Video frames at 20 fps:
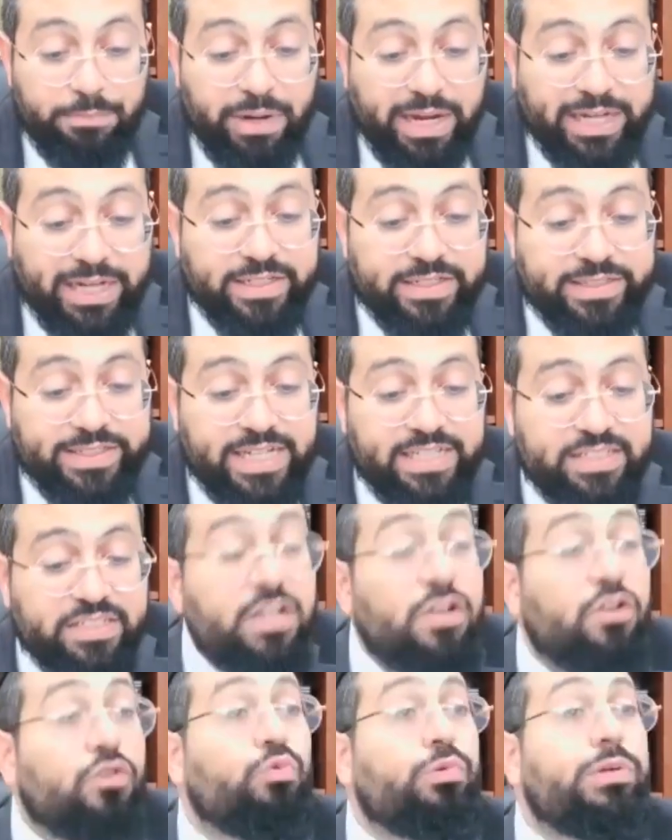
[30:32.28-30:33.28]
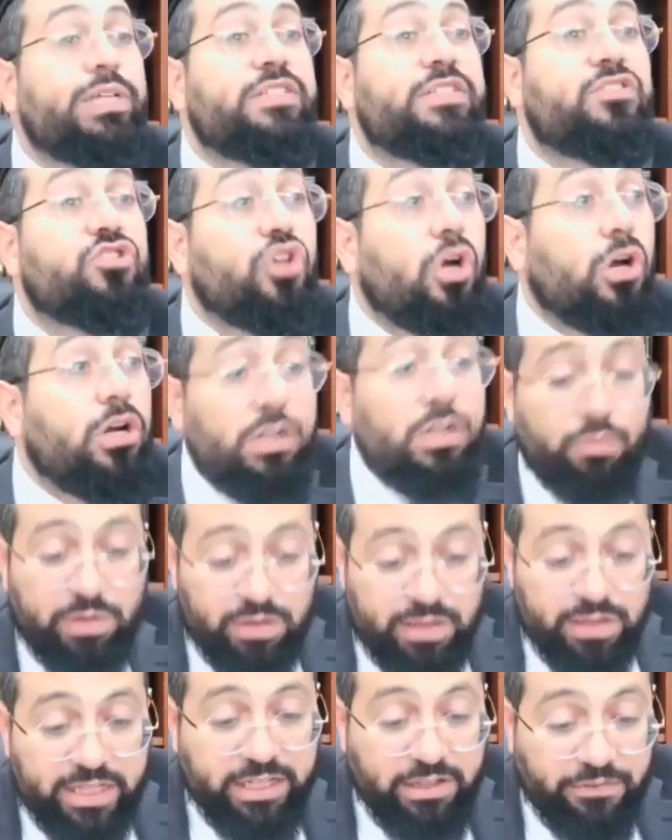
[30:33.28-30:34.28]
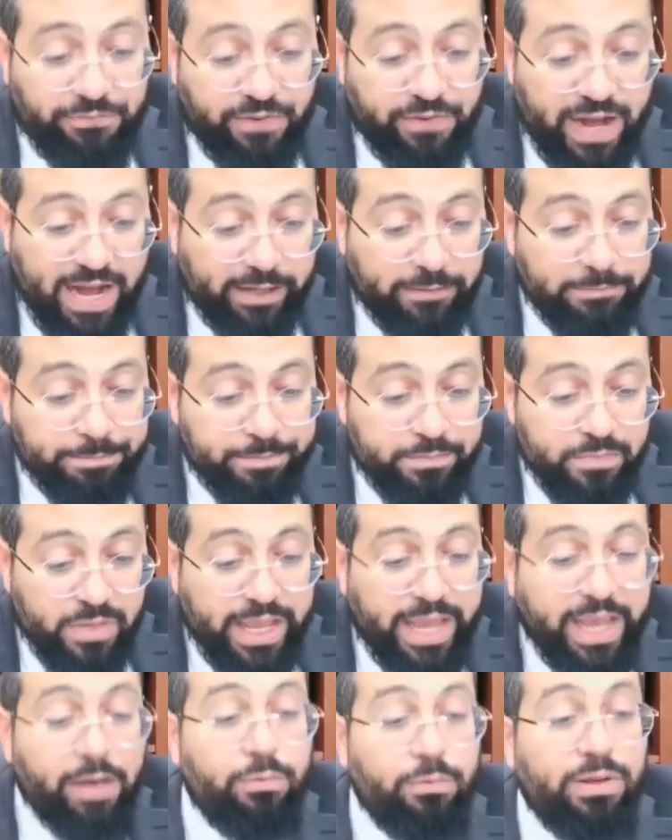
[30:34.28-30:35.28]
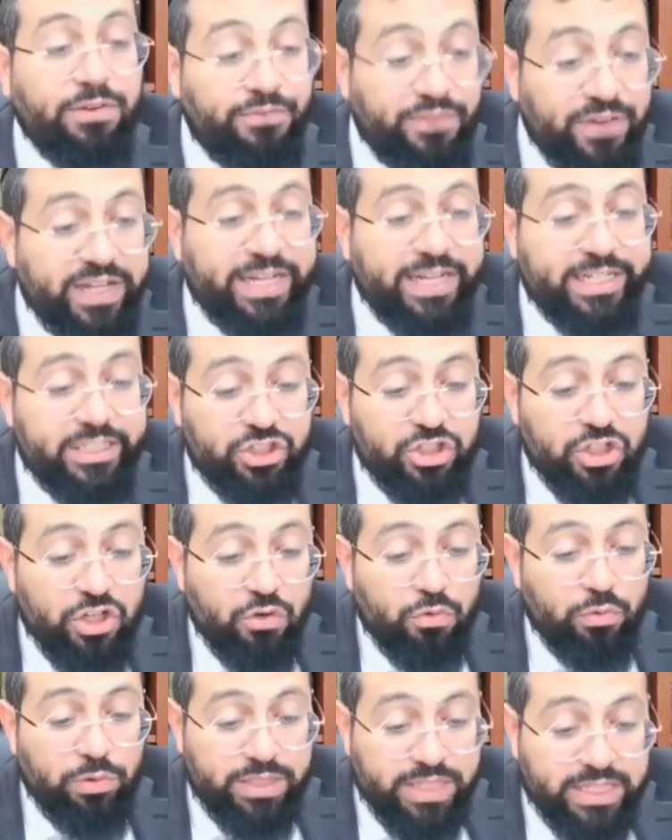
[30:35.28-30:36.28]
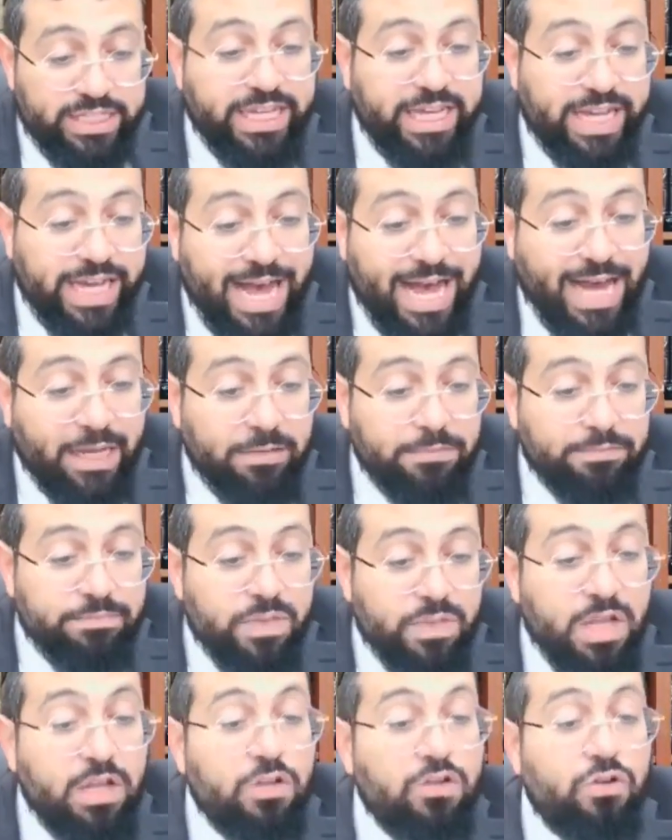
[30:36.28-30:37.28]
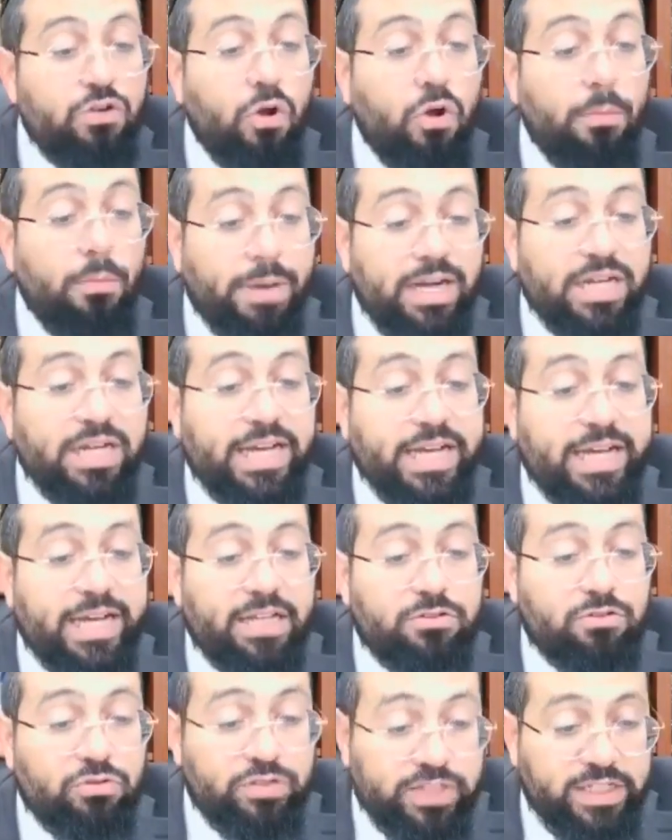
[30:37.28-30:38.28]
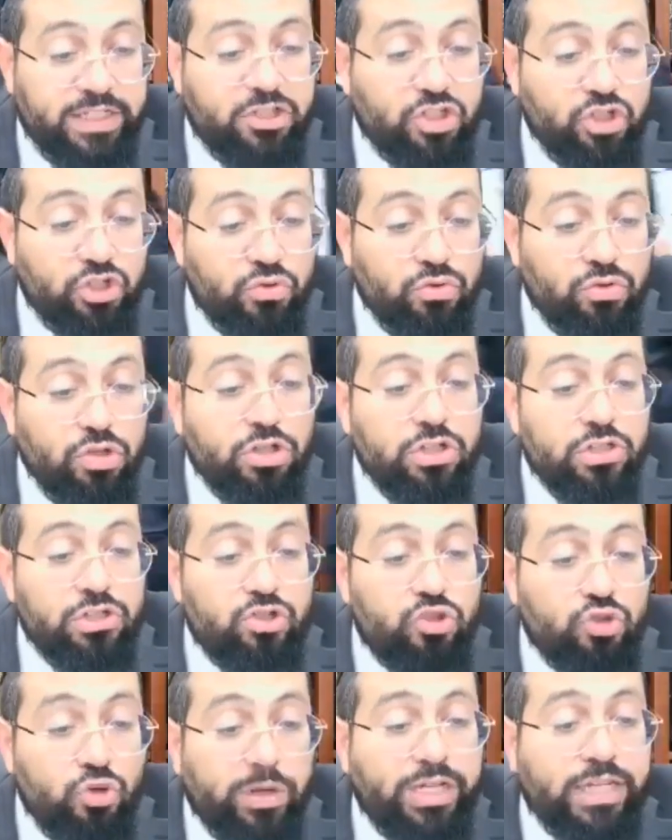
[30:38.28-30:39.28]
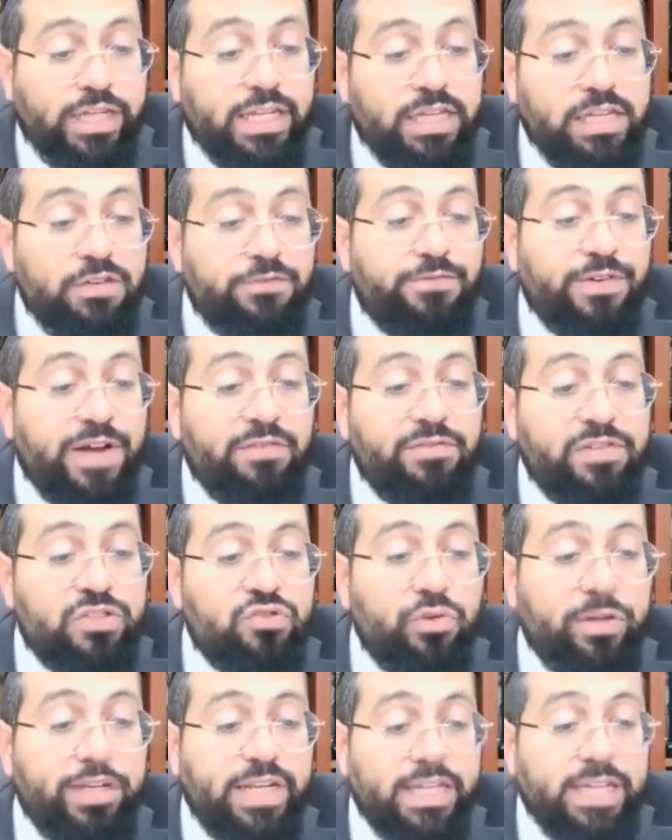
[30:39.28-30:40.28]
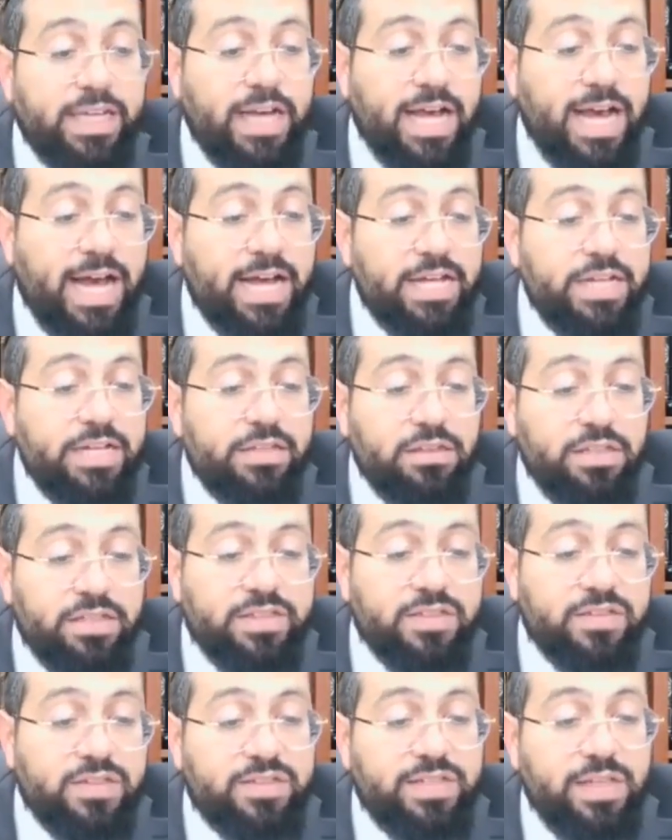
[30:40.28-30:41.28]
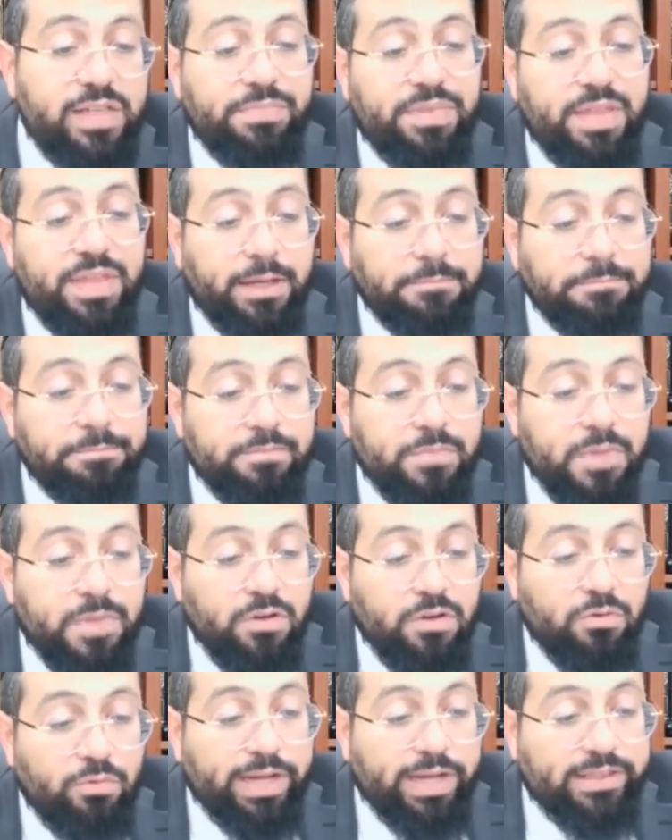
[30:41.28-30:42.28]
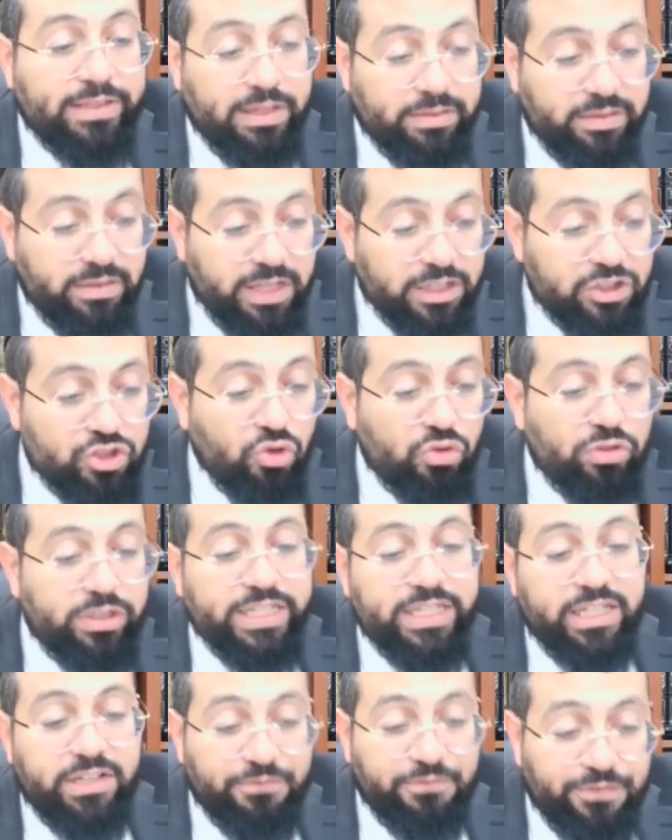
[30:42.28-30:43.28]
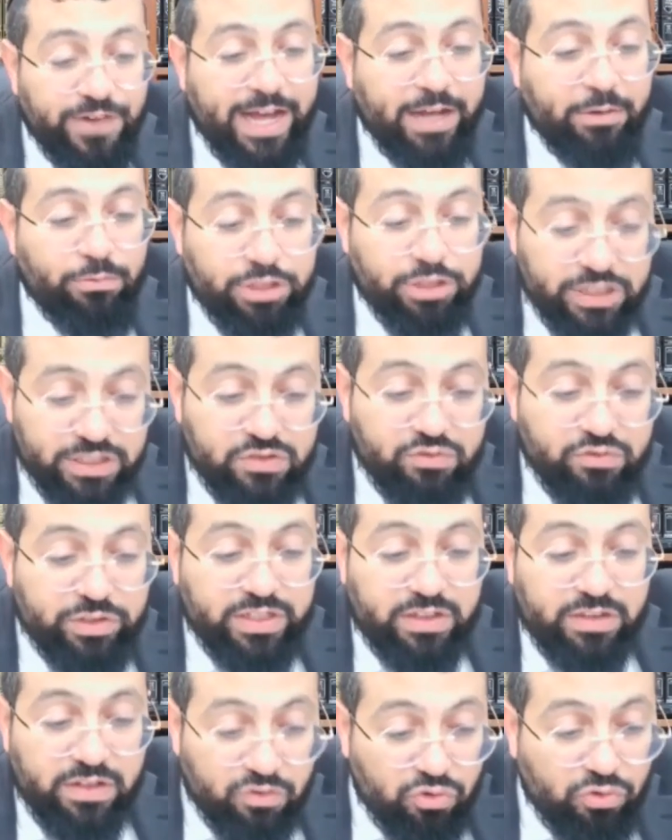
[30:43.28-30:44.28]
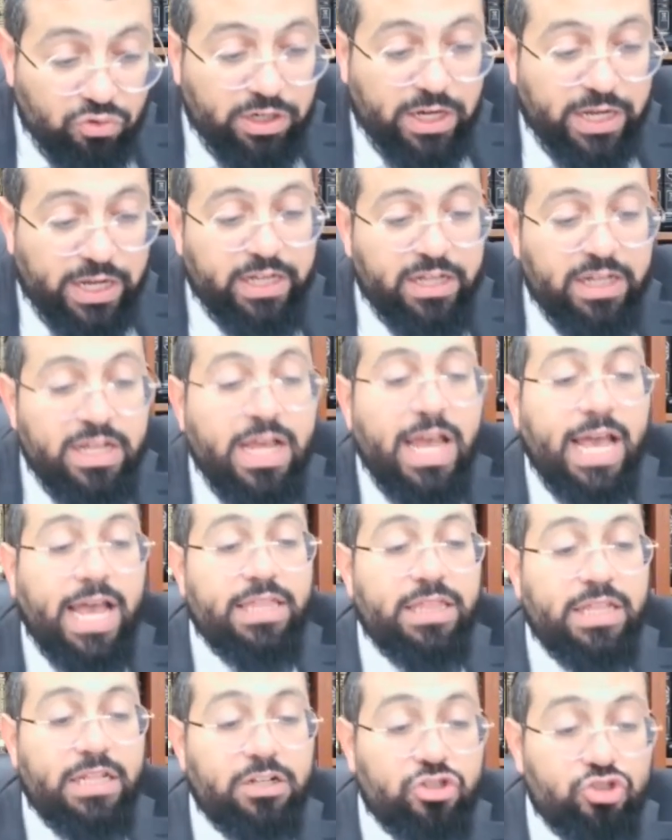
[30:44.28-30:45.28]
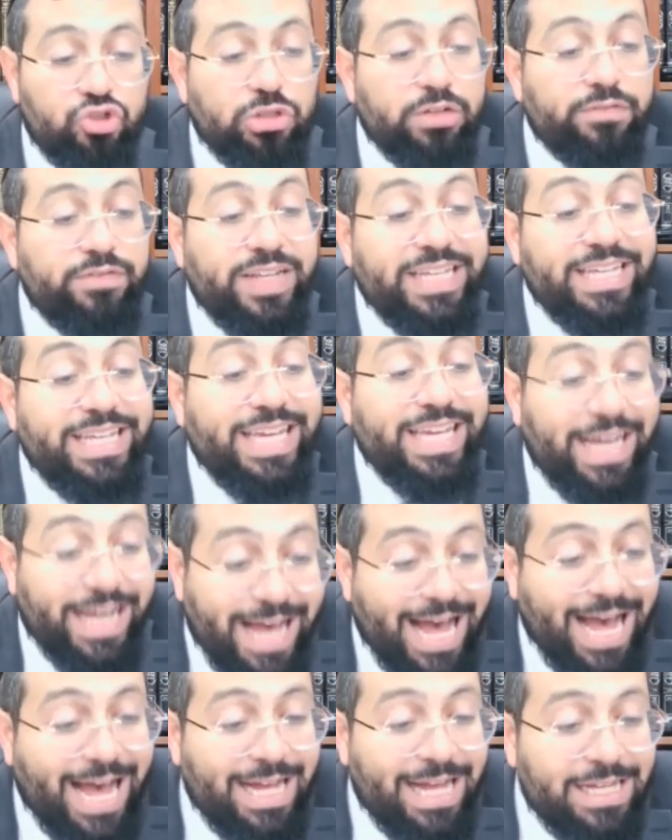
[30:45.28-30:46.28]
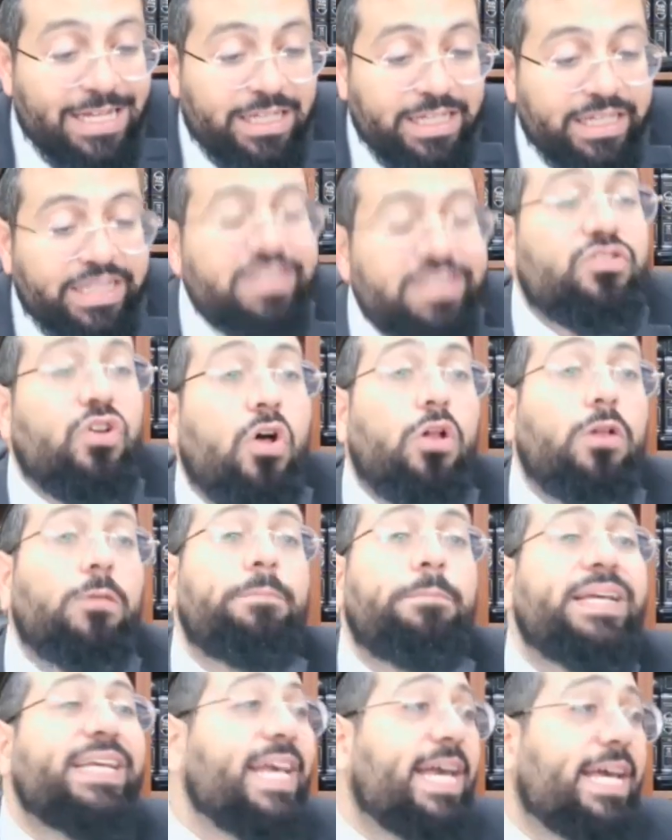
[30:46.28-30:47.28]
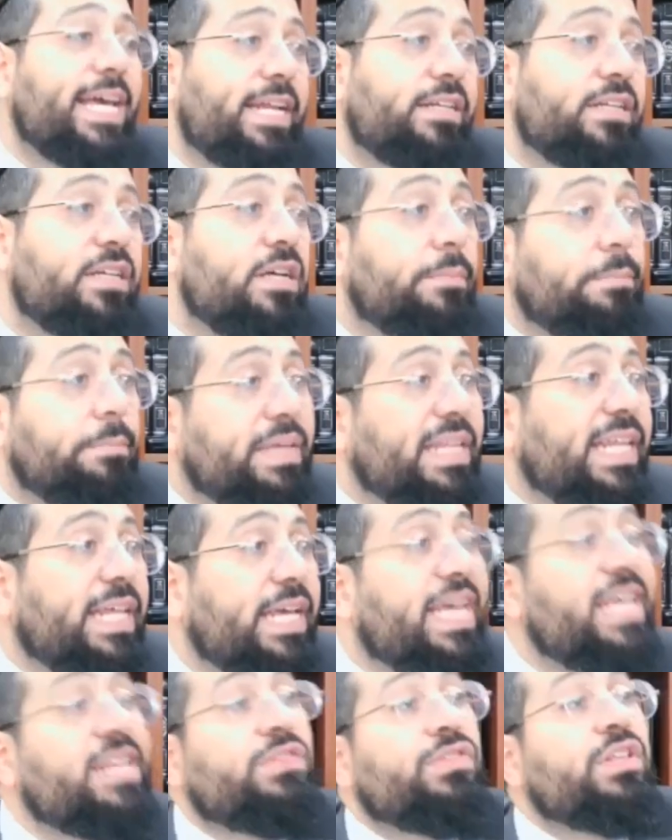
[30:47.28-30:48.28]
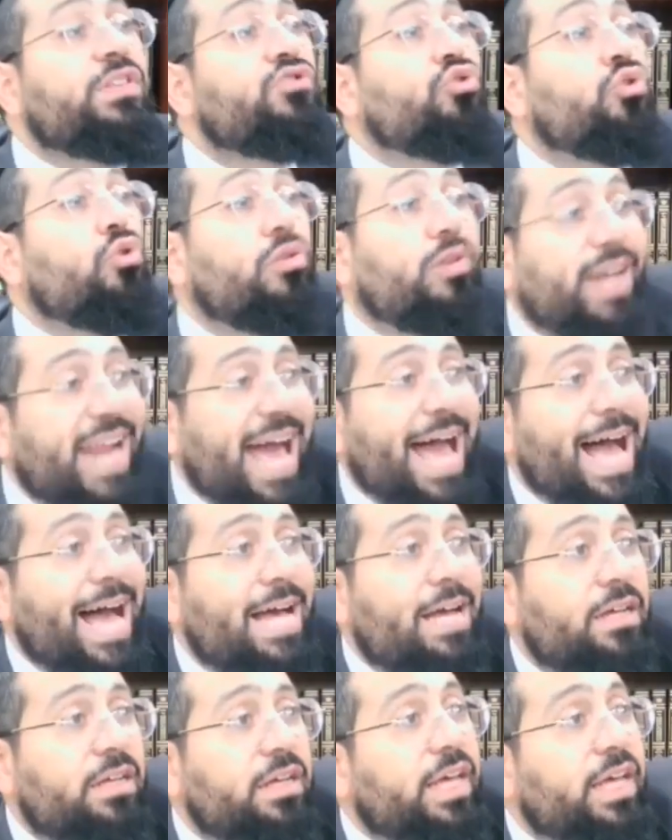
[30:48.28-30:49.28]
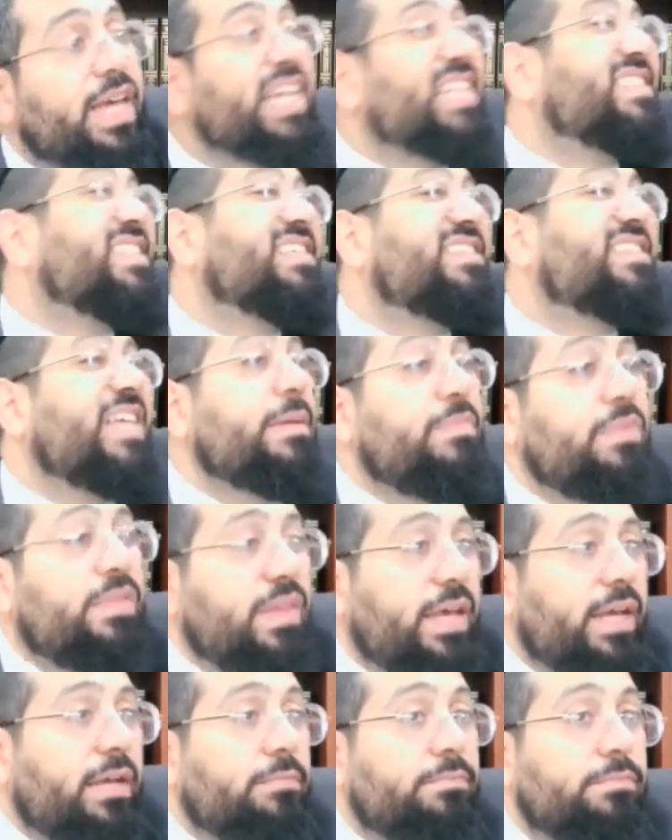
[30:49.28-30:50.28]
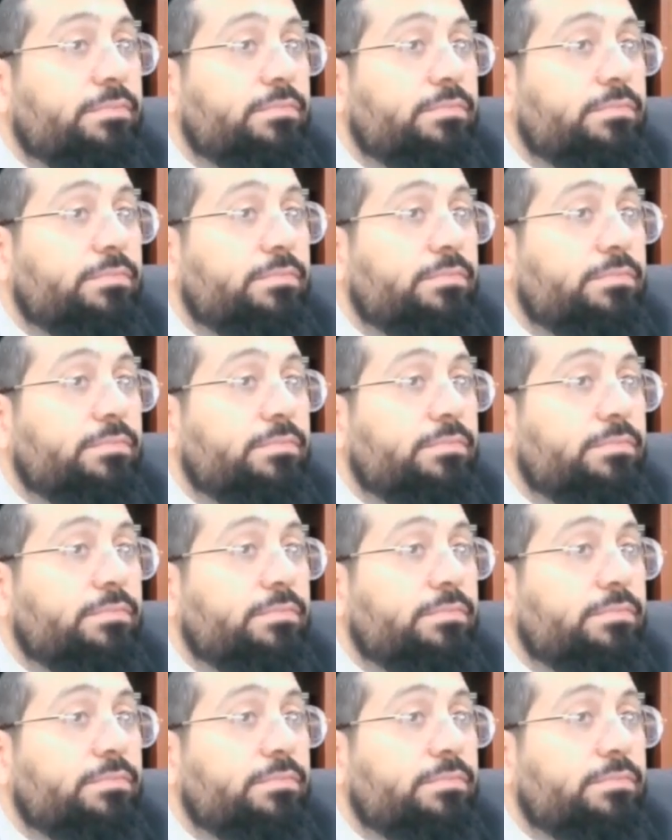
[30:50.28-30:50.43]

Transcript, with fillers: writer says, we started with negifa and we finish with negicha. Lomar lecha to teach you, zoi negifa vezoi negicha. This is the same thing, right? The lashon negifa, which is written in the Torah, and the lashon of negicha is all the keren. Meaning, in the Torah, it's the same thing.